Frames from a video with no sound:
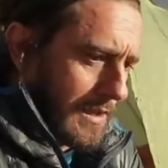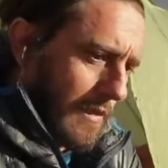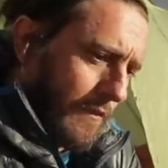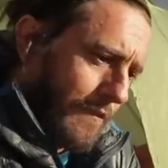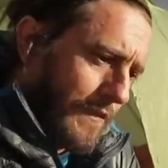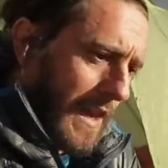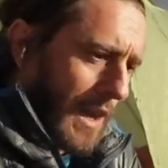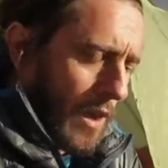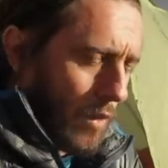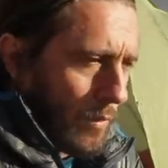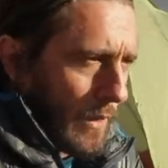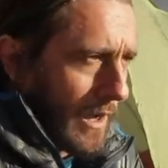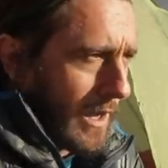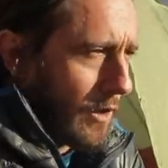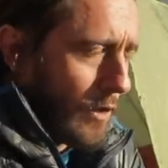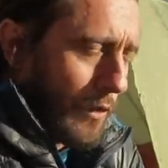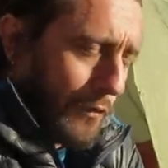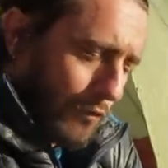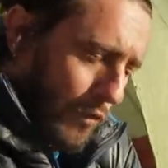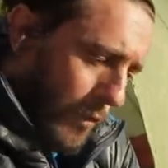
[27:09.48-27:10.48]
give that away
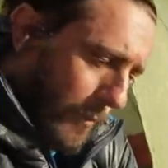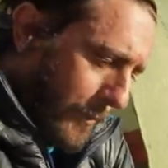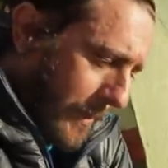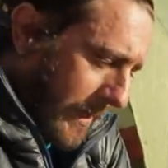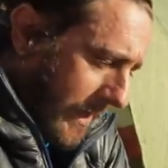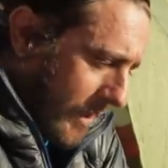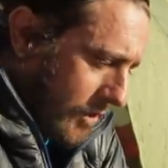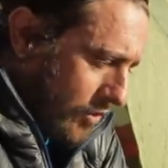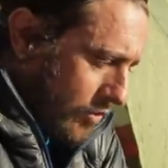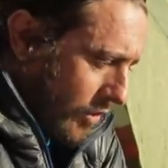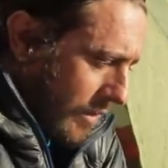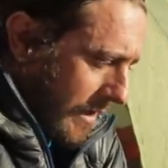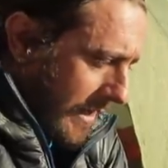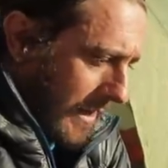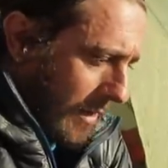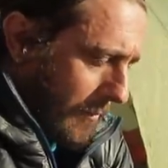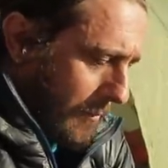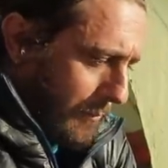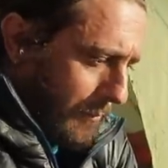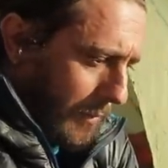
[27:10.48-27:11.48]
over on
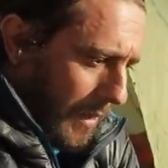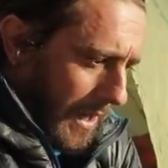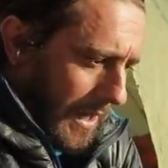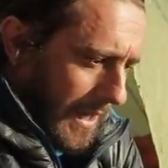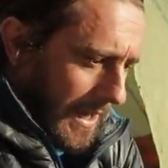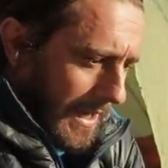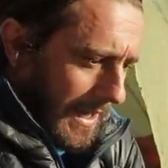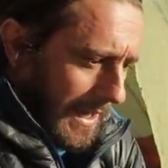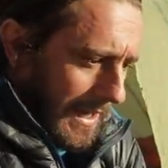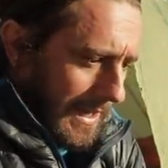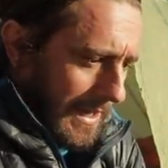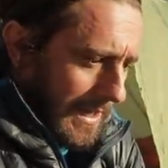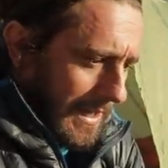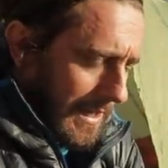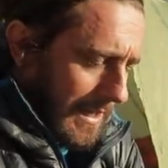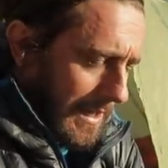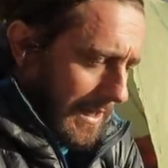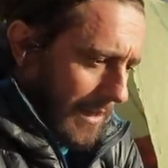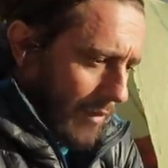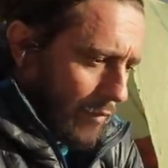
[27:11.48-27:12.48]
Patreon, but
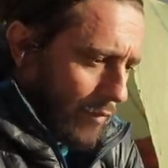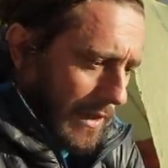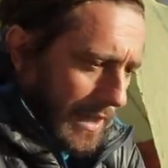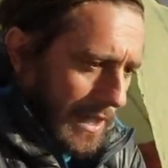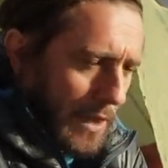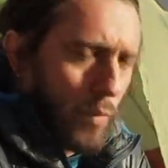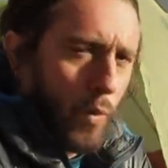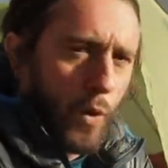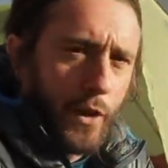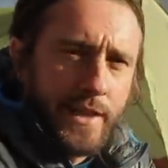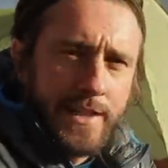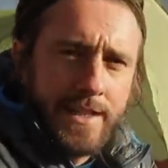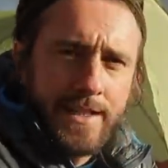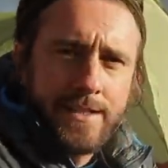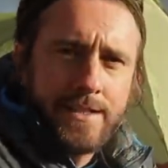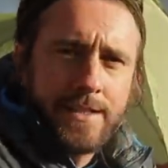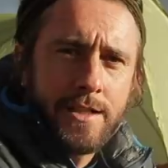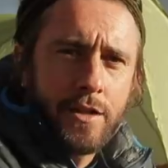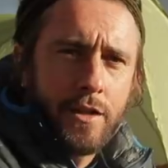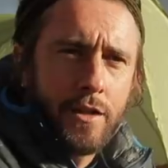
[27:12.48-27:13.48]
I really wanted it
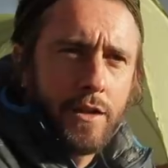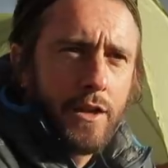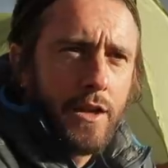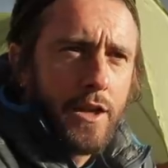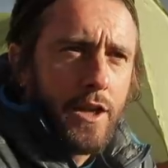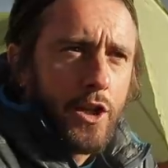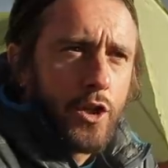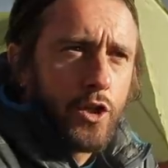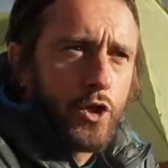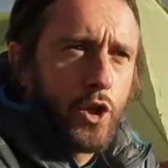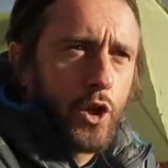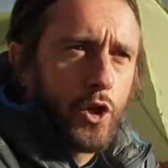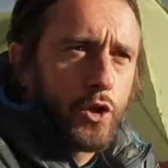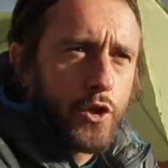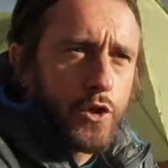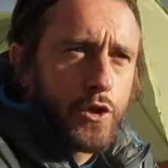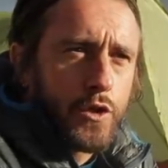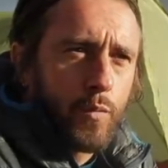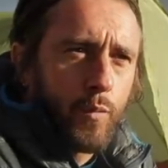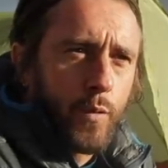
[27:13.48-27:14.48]
to go
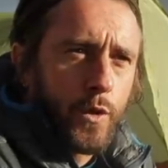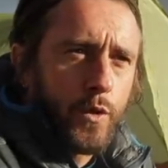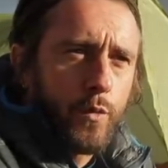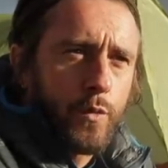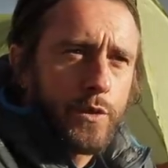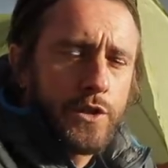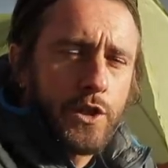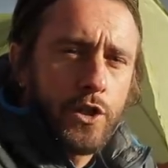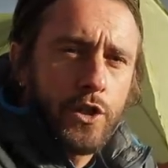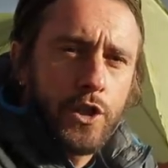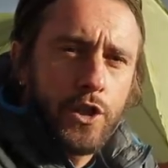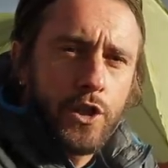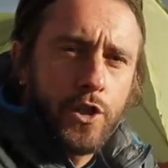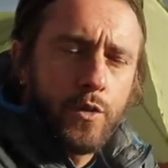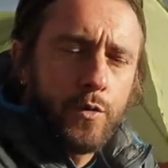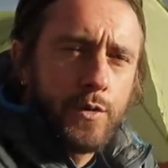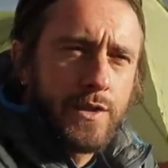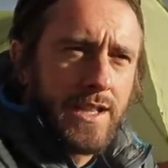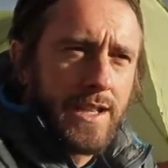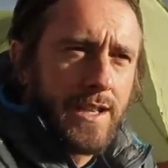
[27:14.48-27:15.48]
to someone who was going to
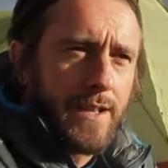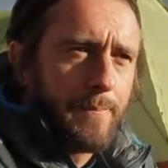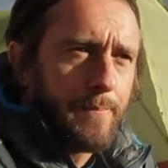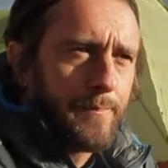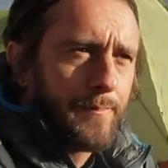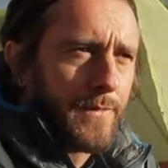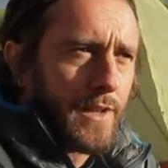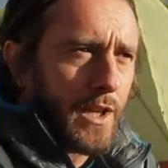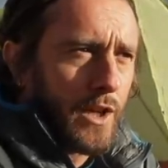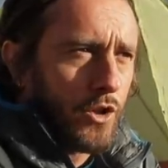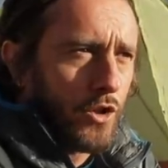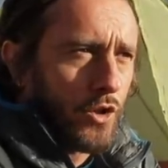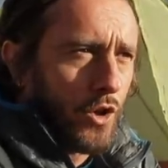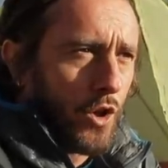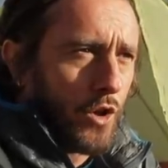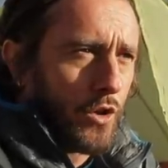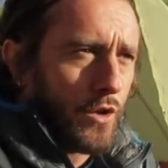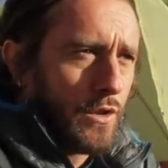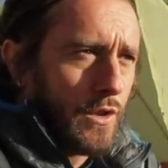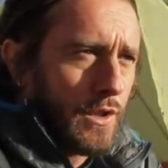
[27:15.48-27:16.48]
use it and
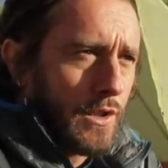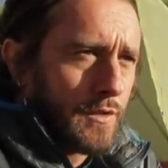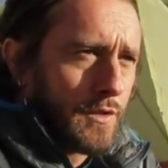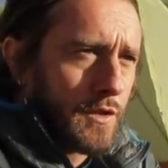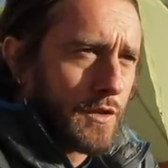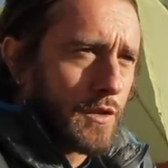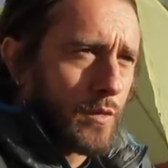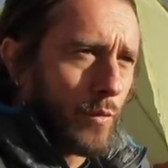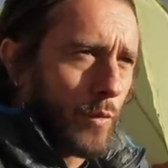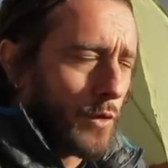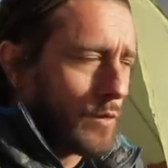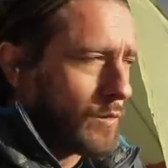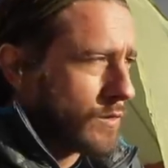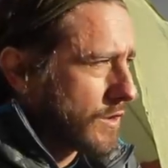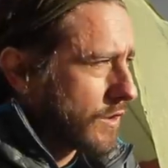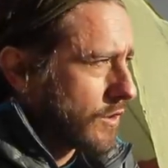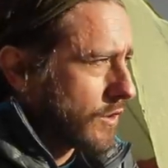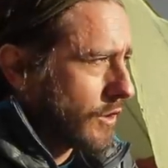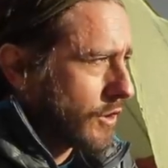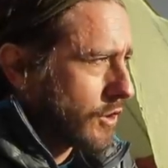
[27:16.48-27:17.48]
not to someone who was
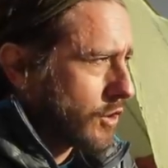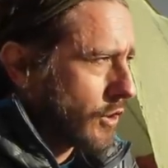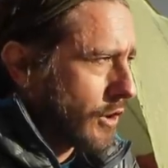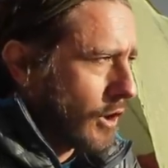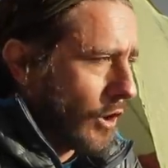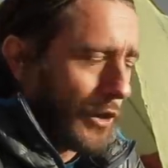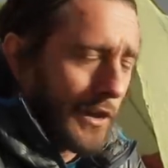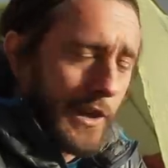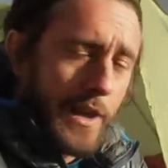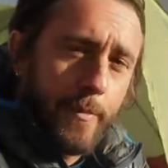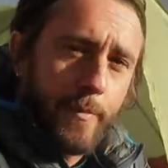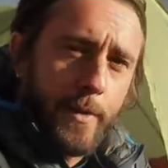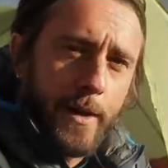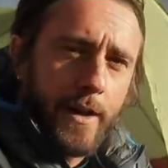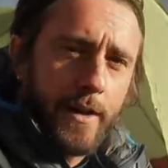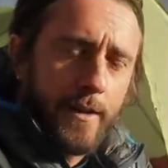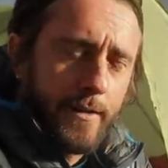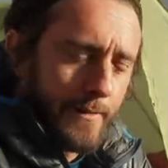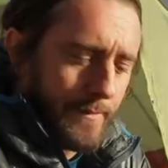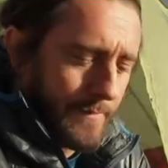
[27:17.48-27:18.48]
just going to chuck it on
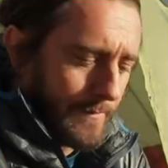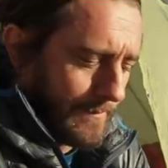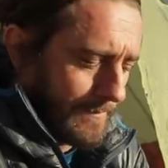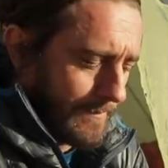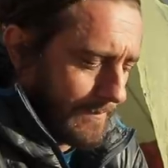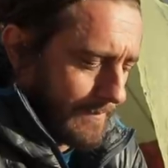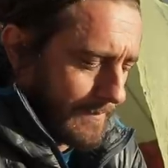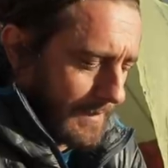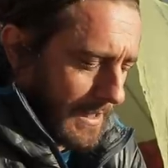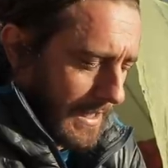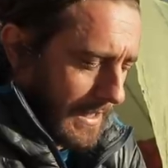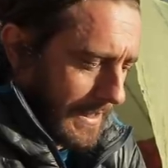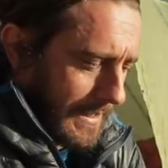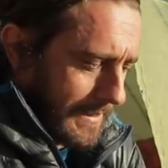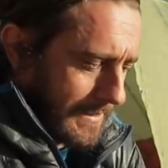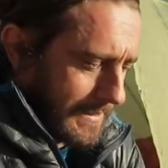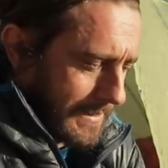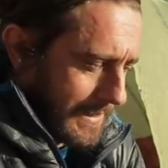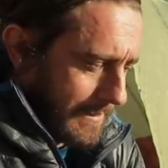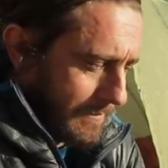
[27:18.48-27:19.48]
eBay
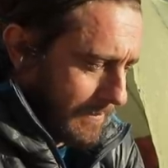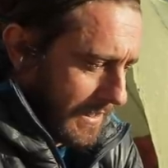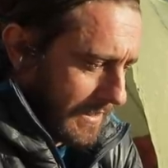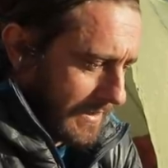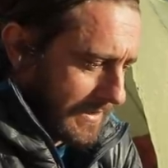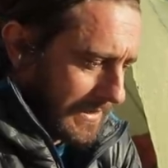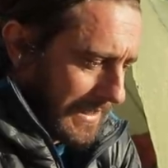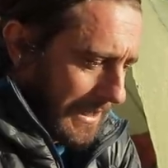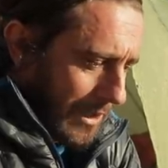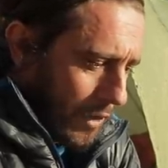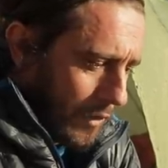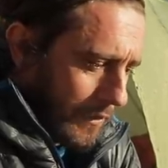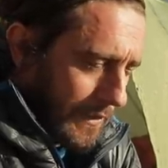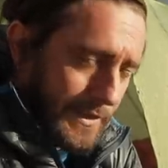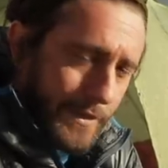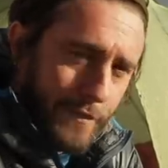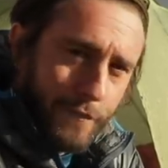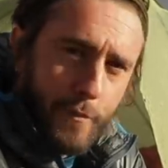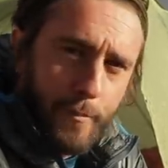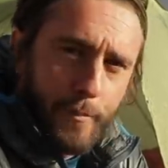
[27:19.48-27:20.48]
and sell all the
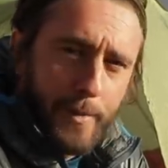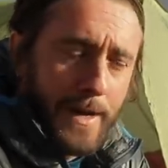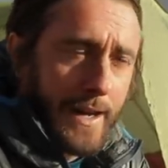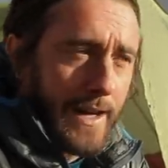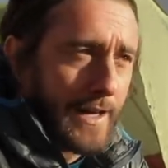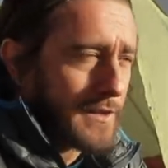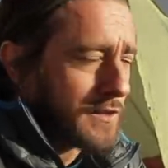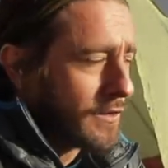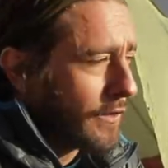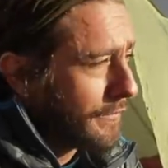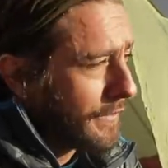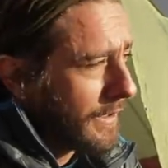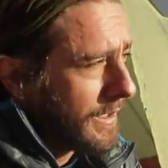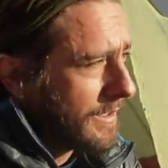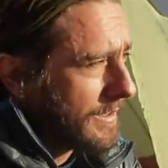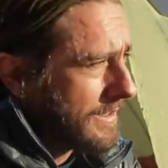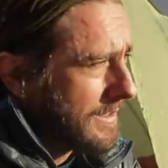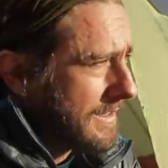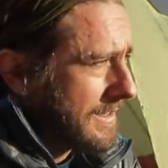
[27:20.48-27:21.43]
different parts of it.